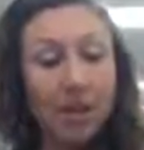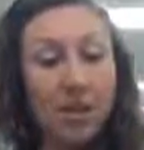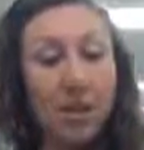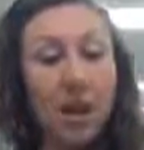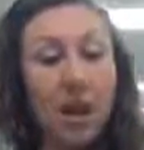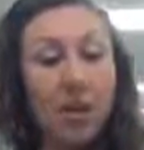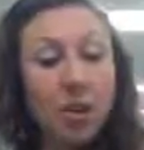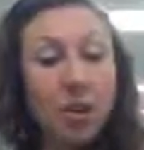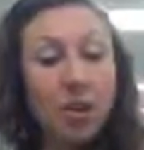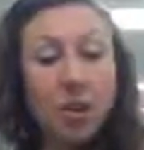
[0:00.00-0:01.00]
the
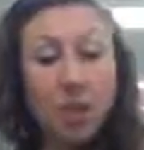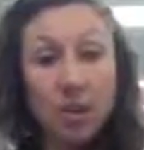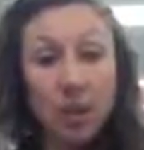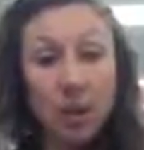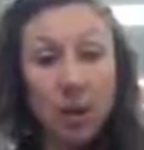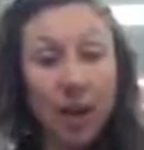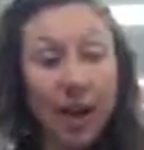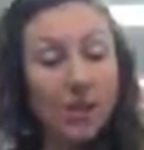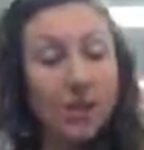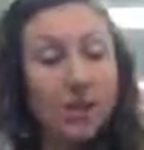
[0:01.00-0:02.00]
lower
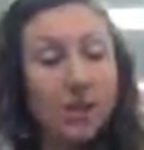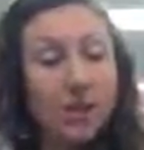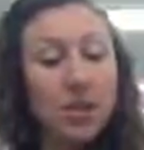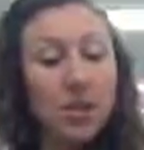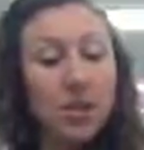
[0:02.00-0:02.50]
ends, into the